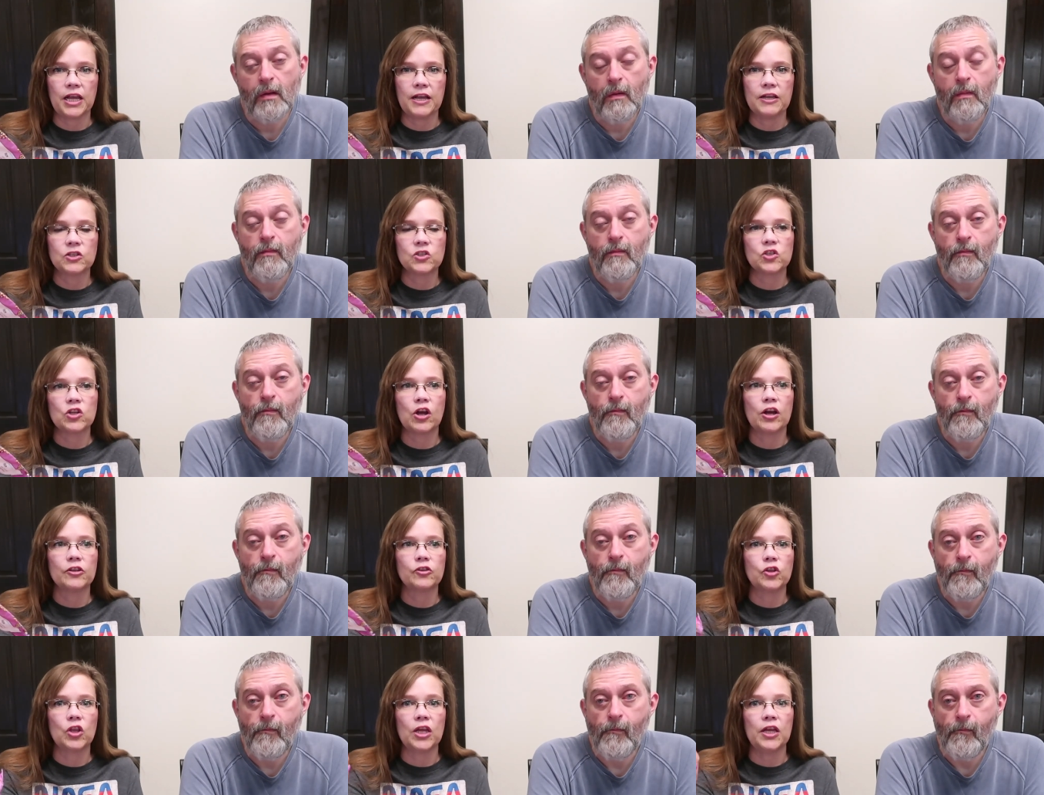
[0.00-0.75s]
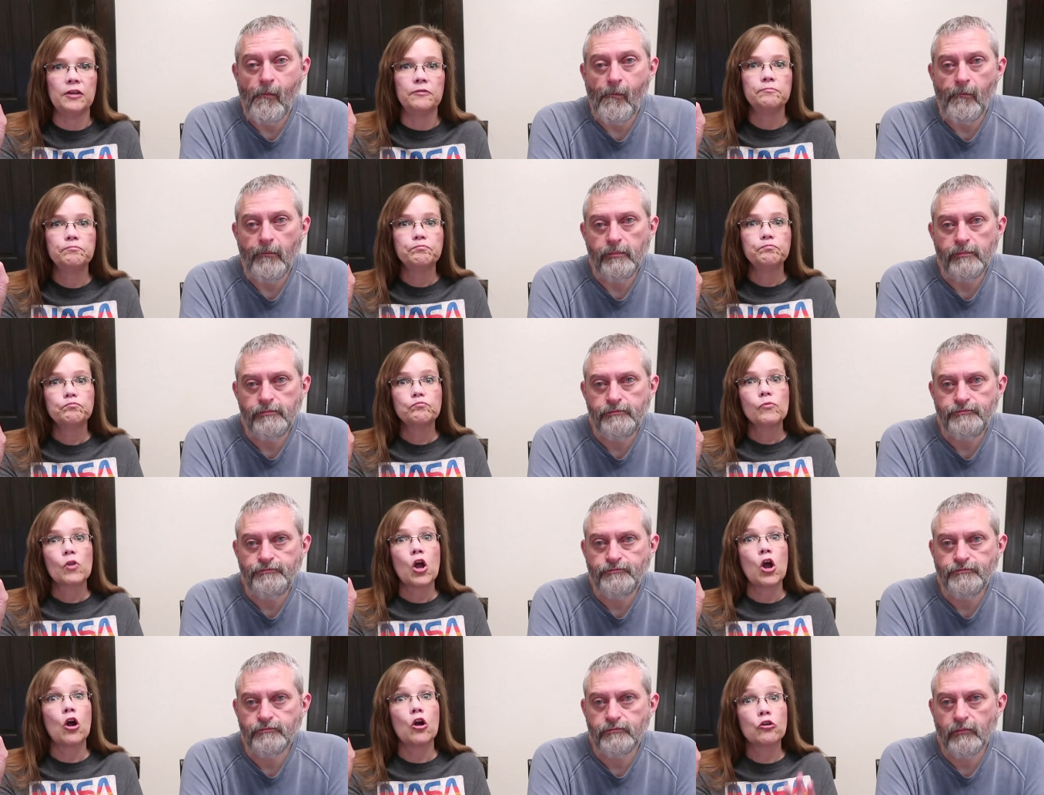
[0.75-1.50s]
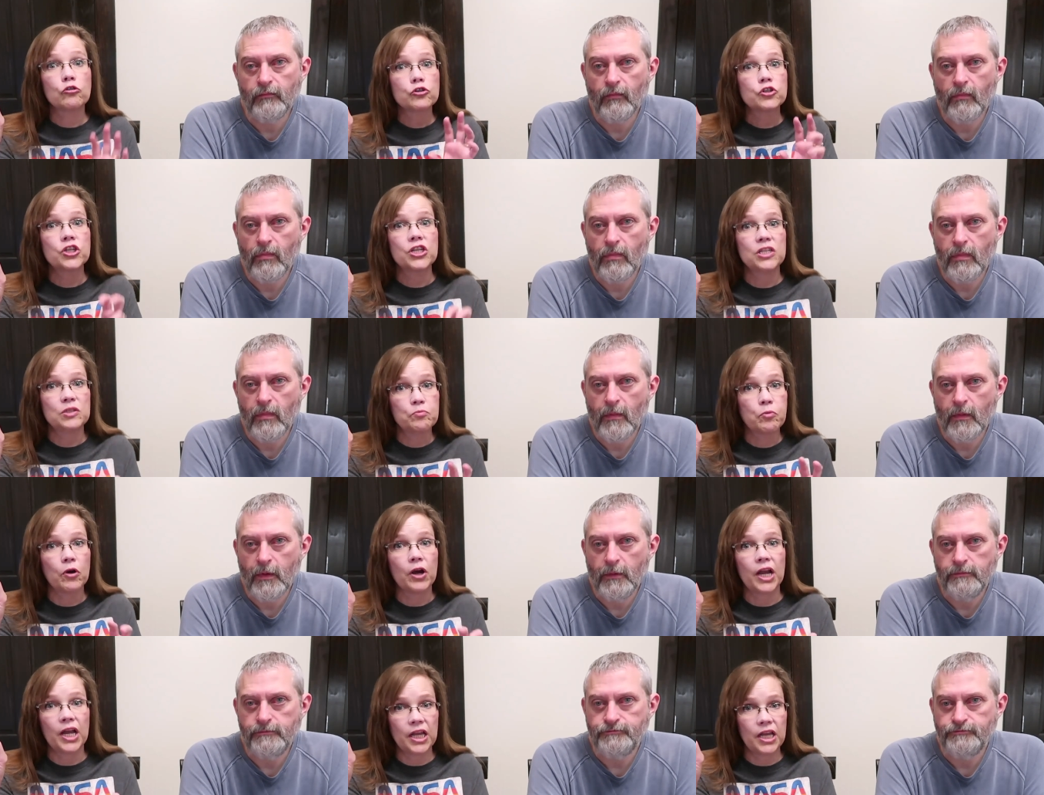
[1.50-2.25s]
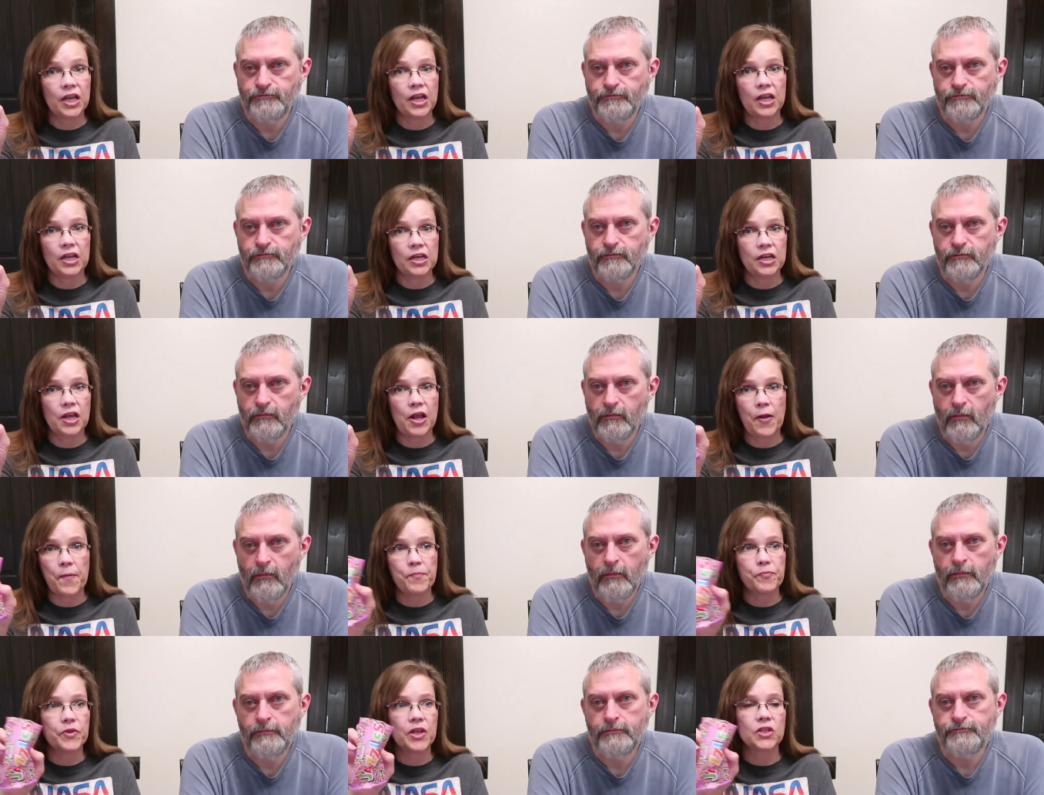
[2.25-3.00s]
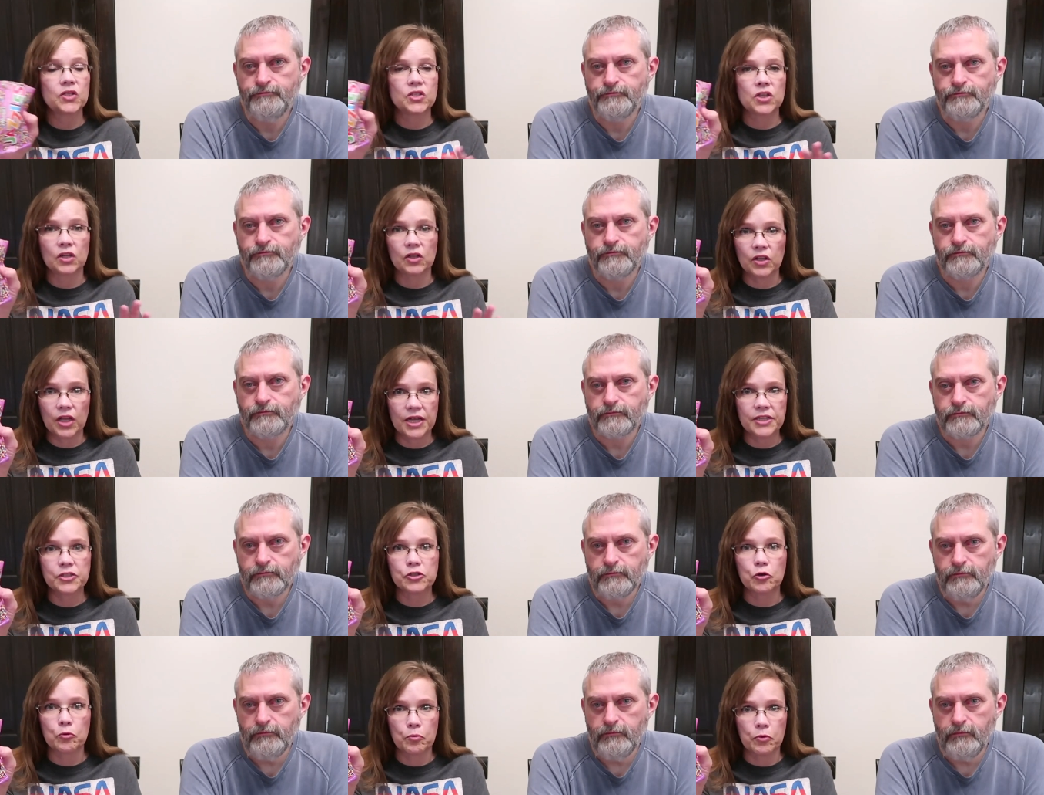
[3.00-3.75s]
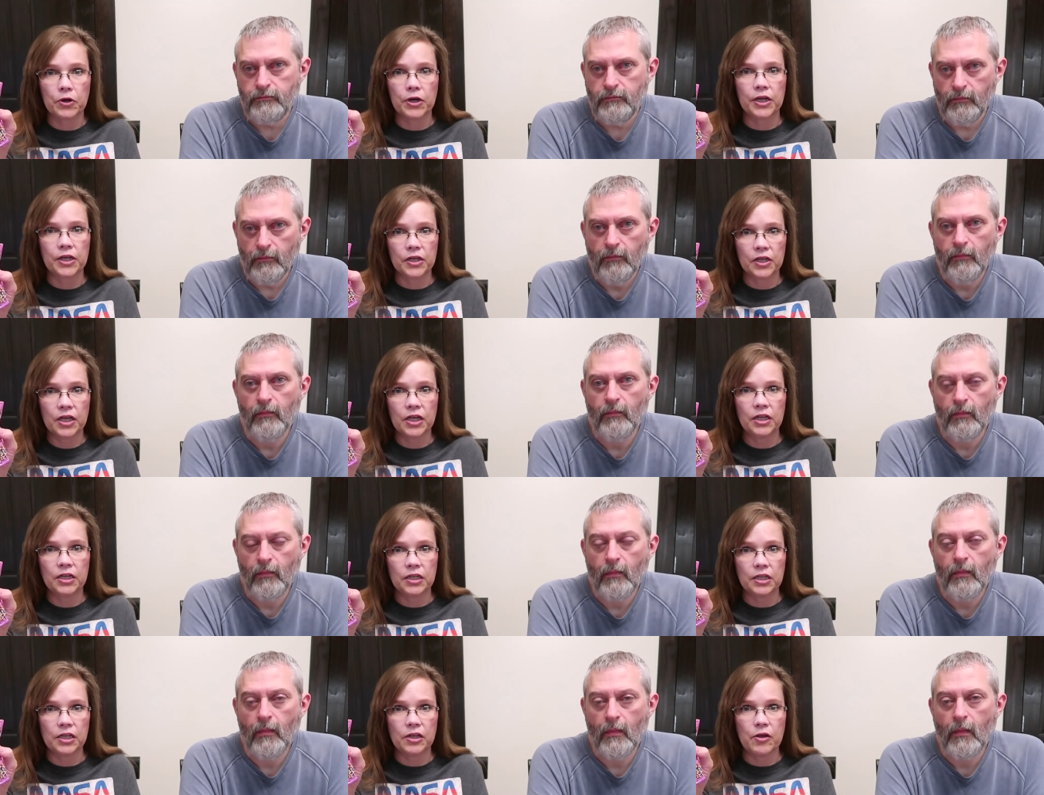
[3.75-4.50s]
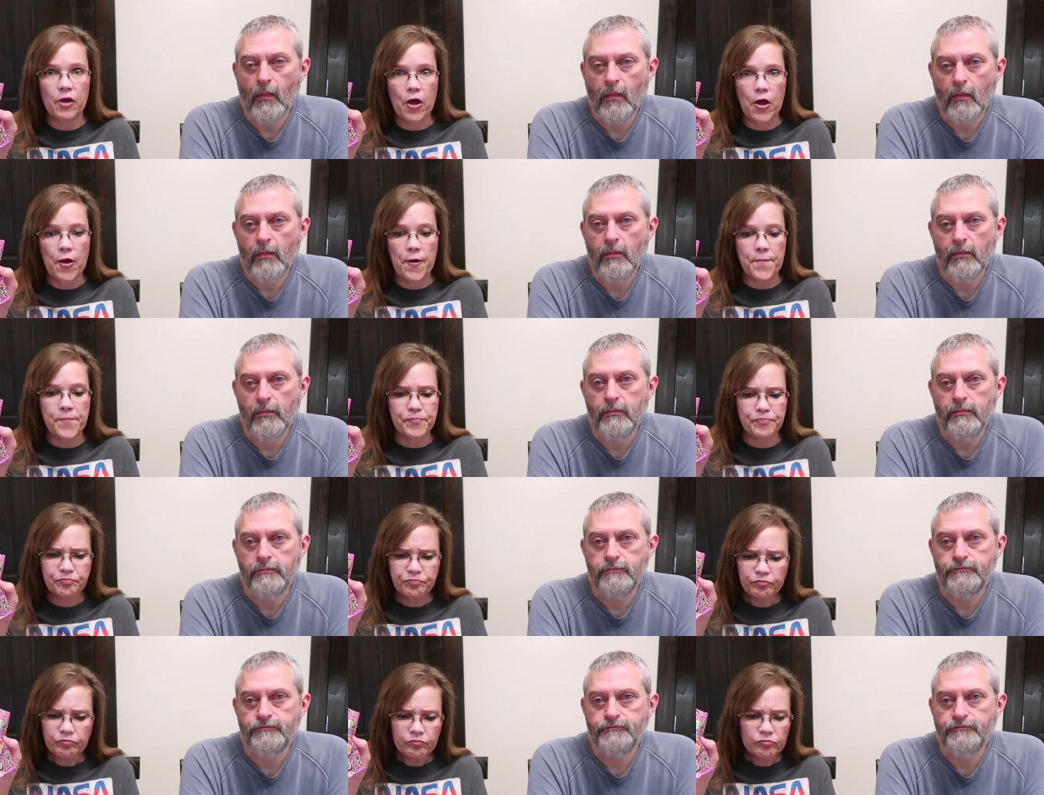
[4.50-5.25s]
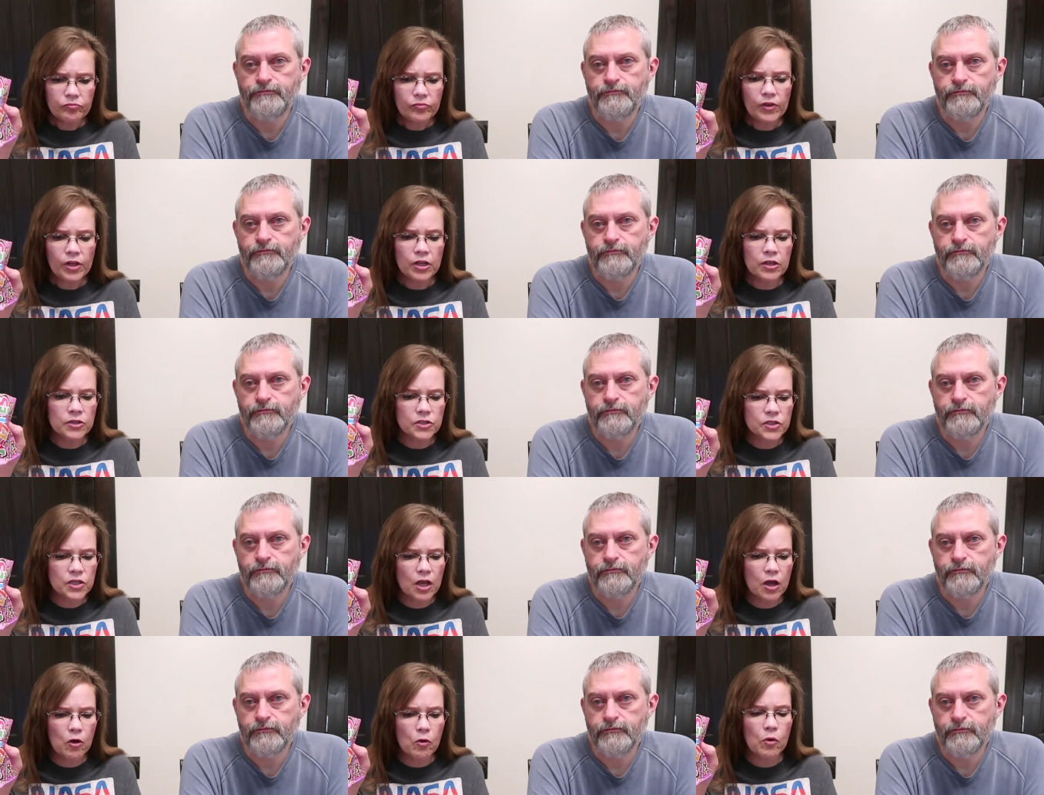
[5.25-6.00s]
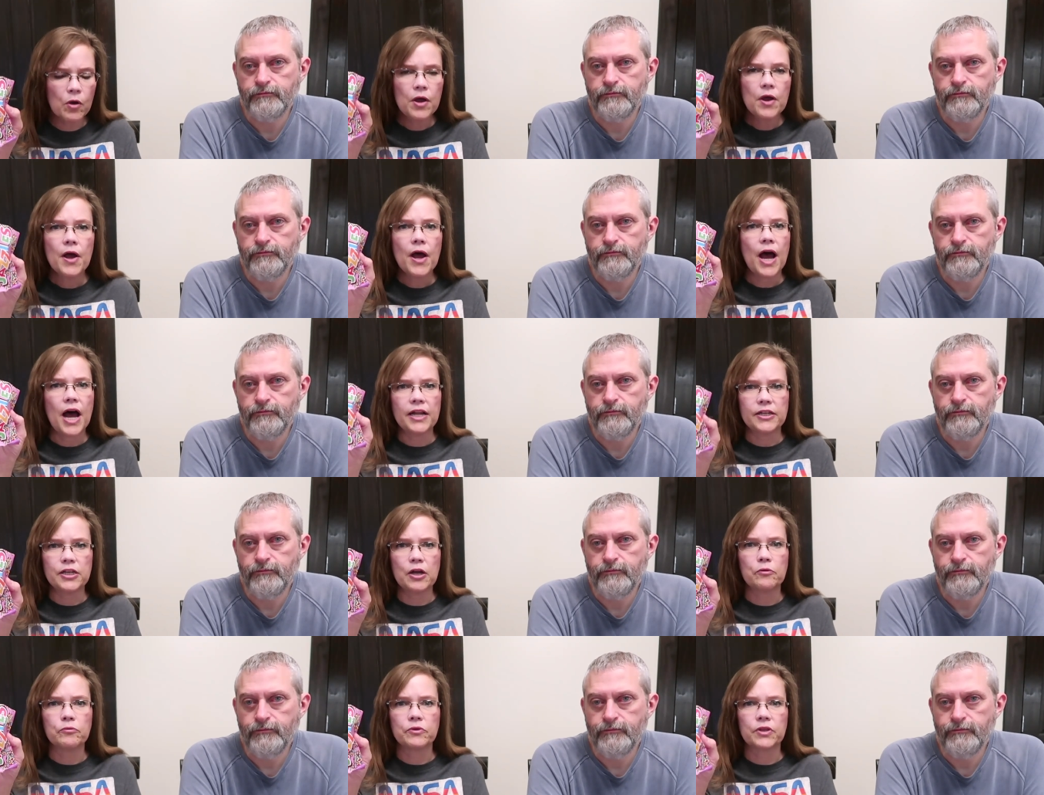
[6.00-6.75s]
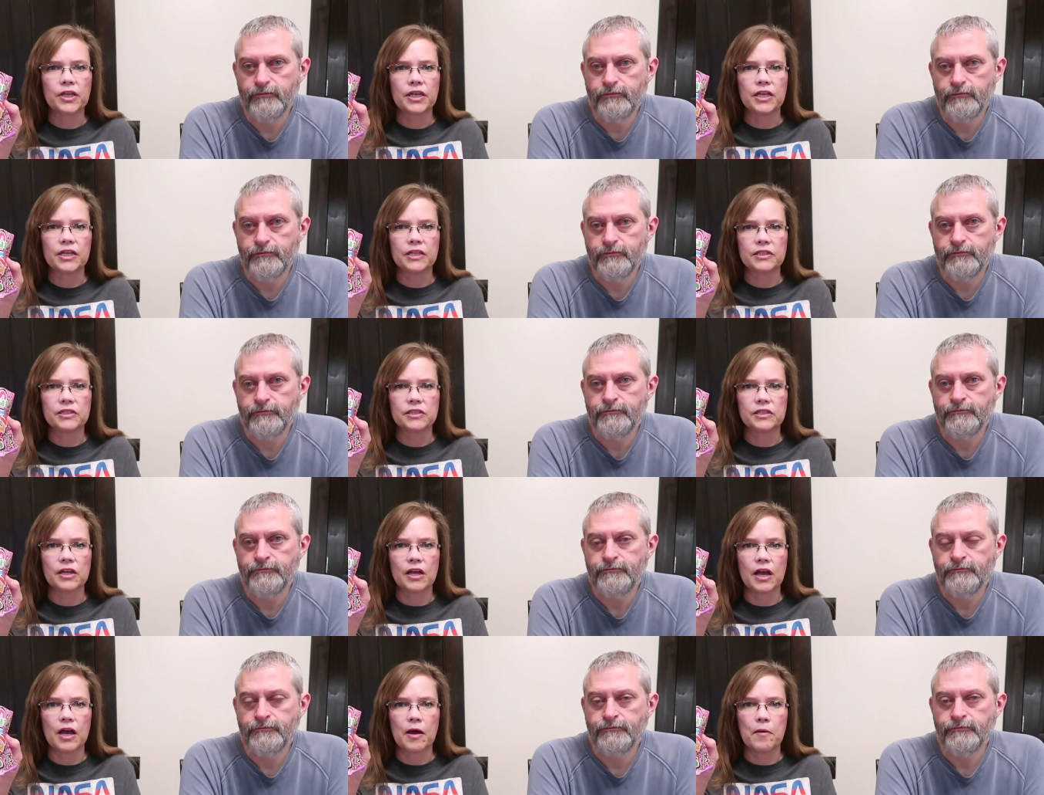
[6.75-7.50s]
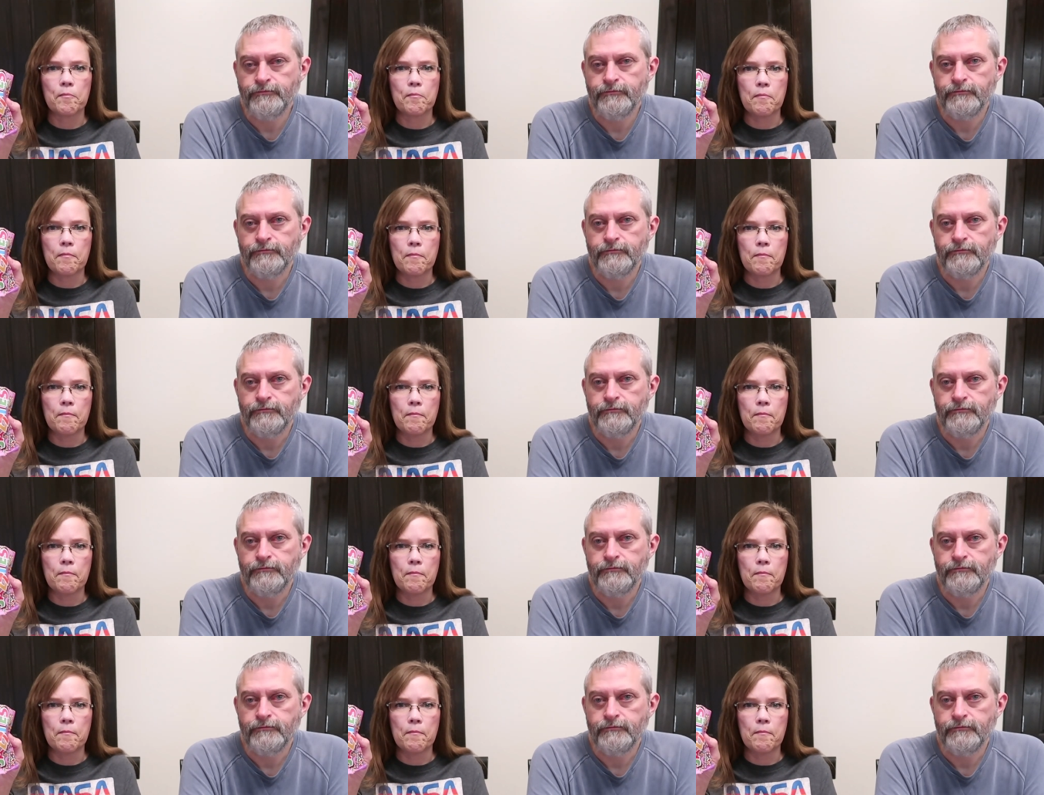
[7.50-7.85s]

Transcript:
Speaker 1: It's not the Hershey's brand candy. It's a lesser brand candy. Um, So I don't think it's uh,